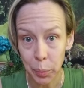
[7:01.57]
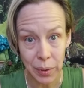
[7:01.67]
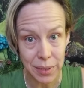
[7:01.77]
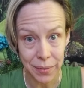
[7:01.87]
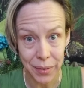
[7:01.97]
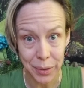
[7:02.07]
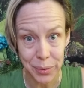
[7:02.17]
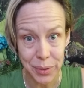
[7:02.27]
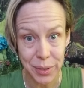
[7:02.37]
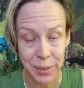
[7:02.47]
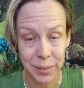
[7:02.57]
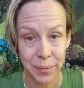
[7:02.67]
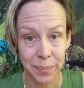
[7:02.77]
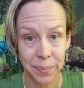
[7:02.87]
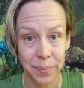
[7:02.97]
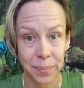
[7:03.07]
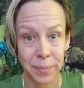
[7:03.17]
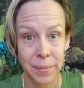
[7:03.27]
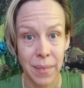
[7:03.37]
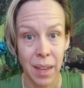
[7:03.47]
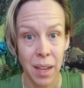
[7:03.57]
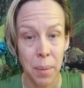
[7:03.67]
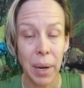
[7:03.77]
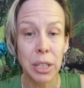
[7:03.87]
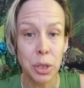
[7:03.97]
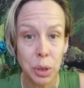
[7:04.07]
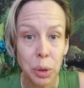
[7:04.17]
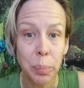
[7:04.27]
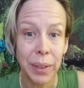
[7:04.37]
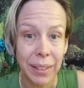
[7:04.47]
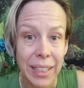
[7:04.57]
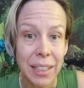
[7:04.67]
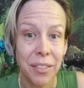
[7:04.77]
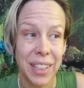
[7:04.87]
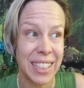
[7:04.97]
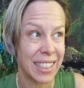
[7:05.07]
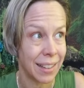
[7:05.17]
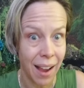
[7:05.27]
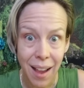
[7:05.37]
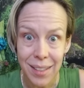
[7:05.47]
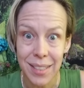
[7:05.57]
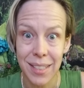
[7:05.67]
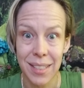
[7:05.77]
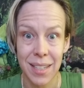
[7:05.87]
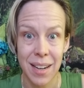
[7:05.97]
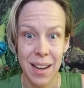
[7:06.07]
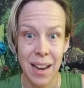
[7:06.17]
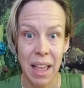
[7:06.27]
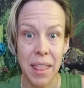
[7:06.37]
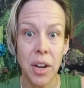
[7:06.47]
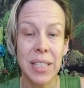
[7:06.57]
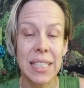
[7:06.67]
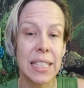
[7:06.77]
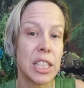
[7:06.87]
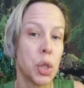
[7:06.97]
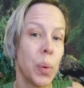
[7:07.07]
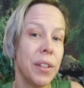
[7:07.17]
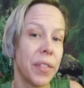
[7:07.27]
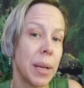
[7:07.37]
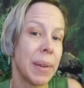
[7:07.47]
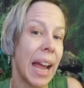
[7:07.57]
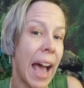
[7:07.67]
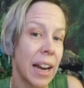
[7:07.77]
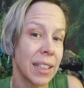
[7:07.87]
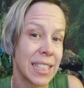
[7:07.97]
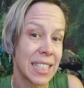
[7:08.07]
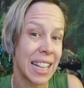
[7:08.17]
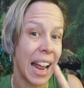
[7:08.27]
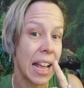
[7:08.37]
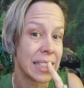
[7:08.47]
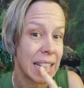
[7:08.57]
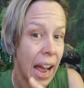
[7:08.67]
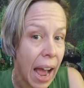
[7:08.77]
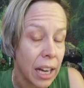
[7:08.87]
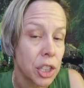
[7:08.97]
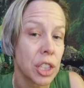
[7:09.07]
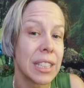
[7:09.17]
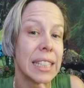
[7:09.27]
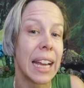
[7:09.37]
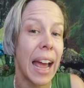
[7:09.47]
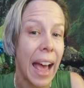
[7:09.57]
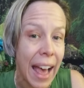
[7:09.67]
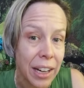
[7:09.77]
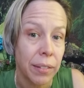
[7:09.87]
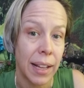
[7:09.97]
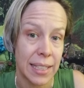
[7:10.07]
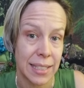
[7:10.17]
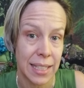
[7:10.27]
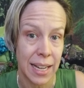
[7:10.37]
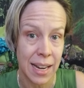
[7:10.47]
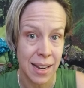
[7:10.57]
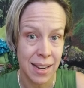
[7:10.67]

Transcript: ones of those. But I do believe that, yes, there is this twin flame catalyst that is actually catalyzing